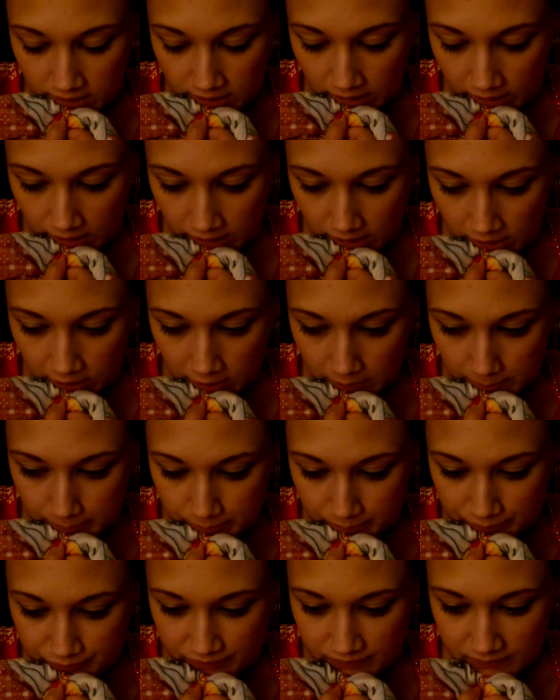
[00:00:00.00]

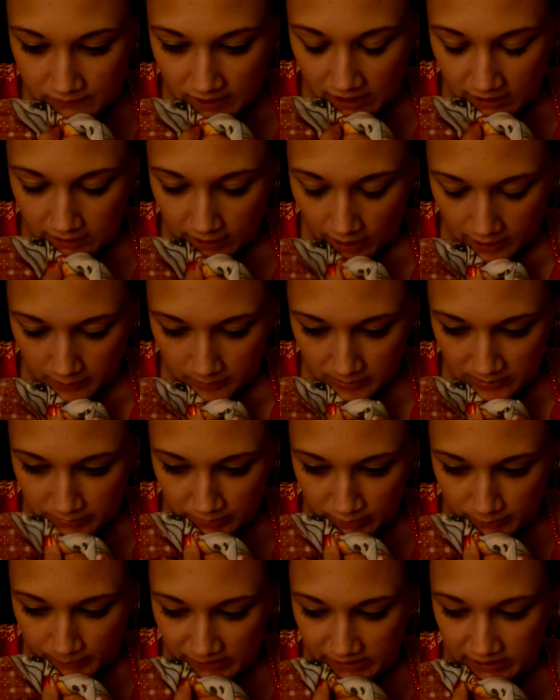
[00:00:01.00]
Um, and a lot of
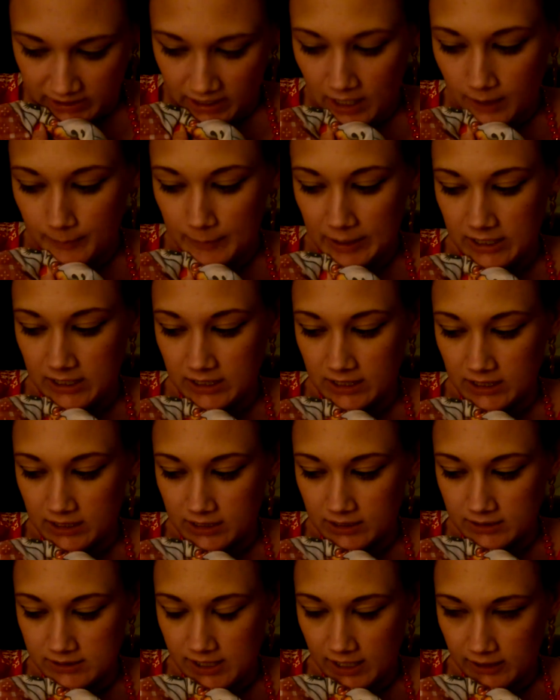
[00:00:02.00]
people have been commenting
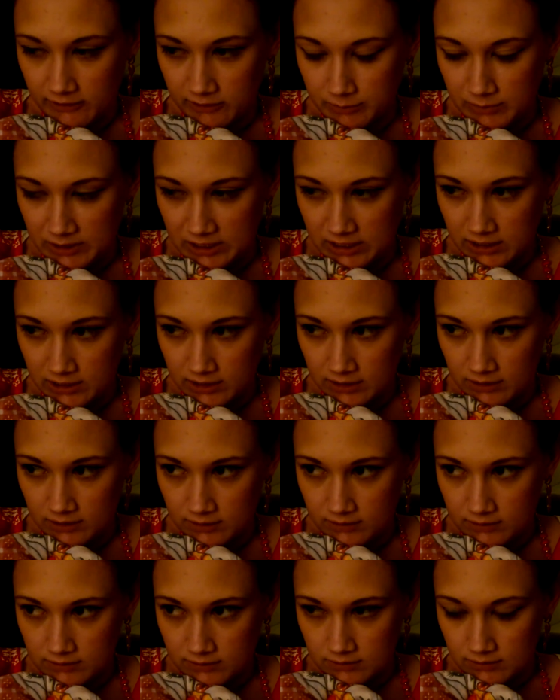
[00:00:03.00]
and telling me
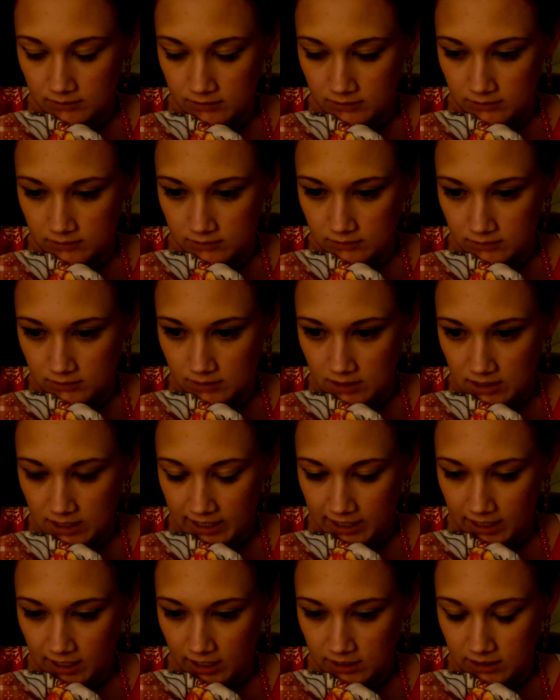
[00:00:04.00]

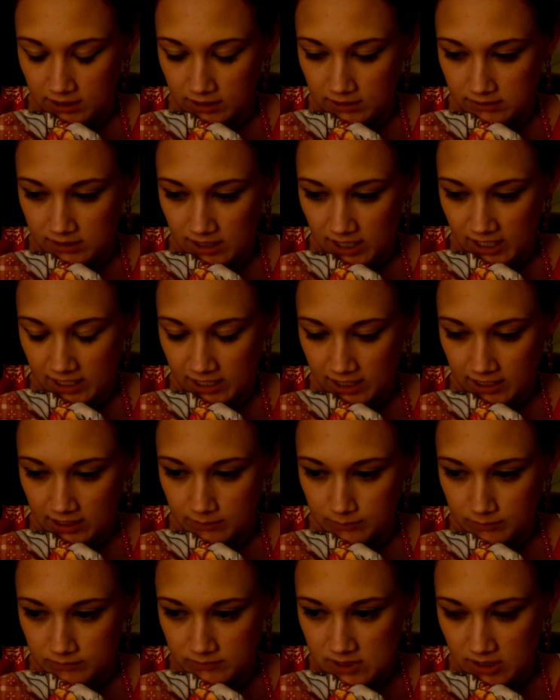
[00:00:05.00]
that I need
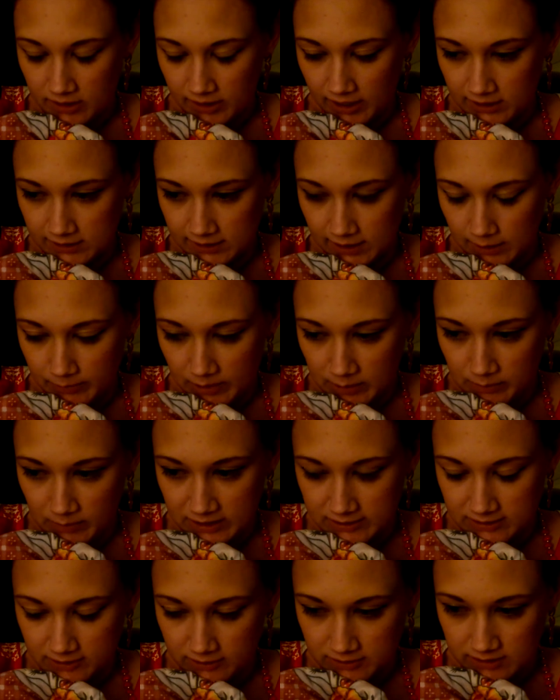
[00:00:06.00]
time to like let my
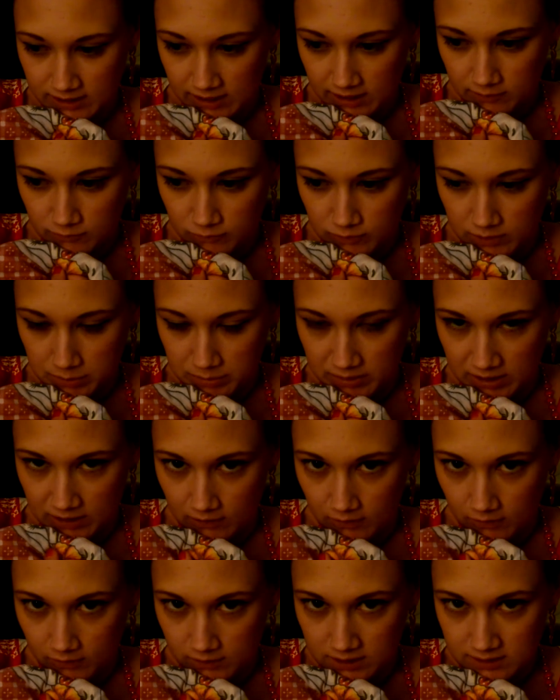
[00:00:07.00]
muscles like
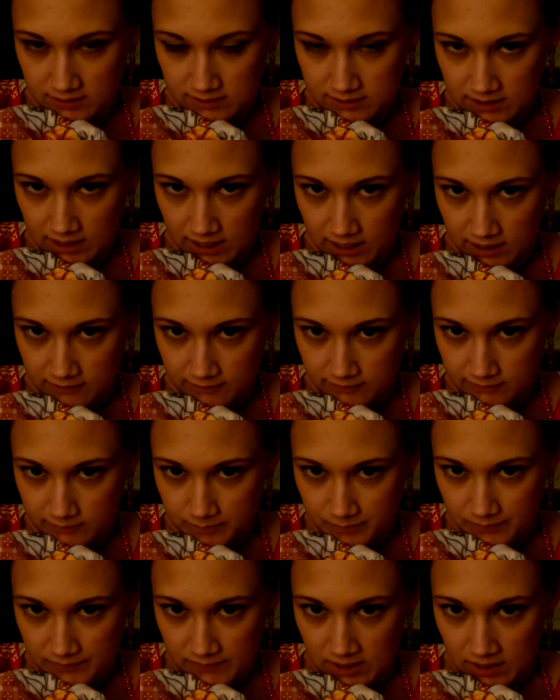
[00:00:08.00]
rebuild and stuff.
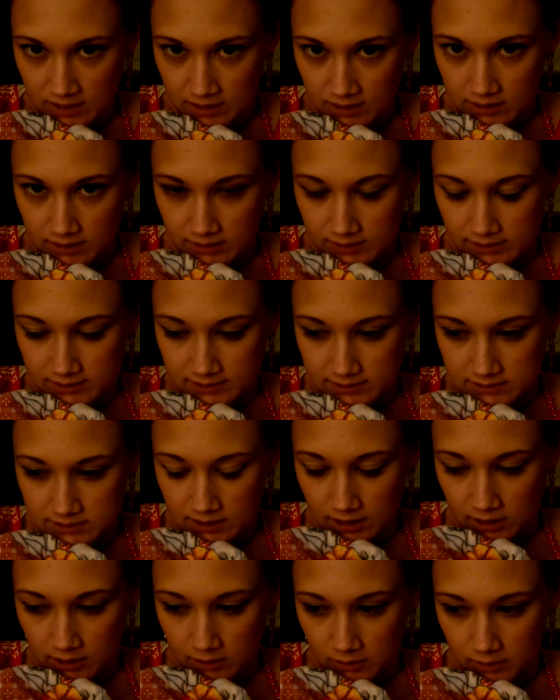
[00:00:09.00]

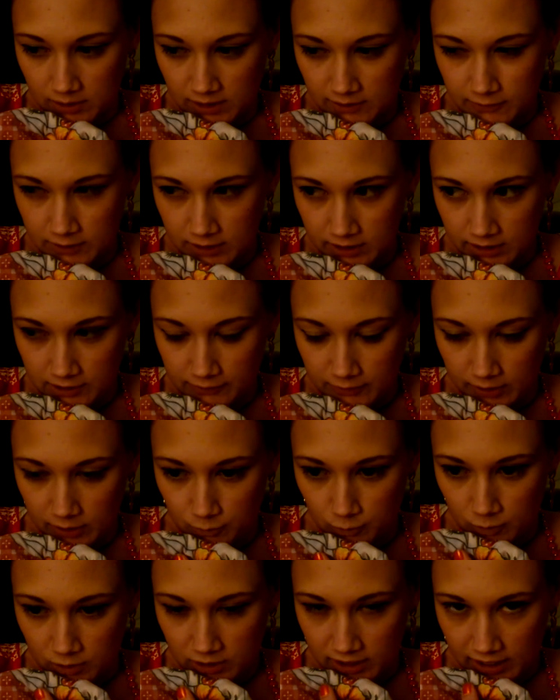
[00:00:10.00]
So I feel like if I
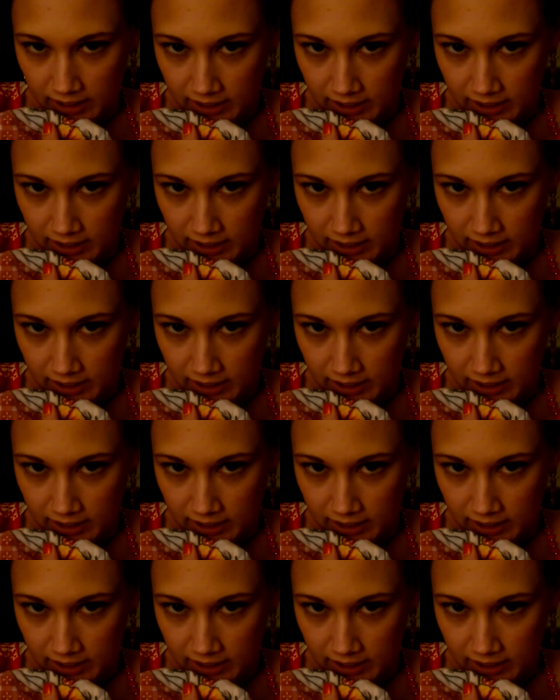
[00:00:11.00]
work